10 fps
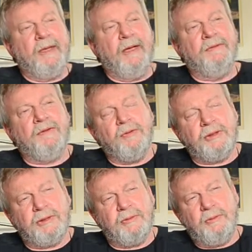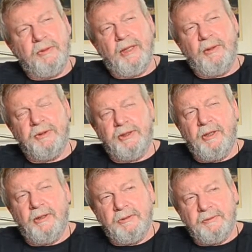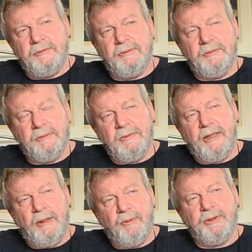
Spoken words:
Of course, when I was young, I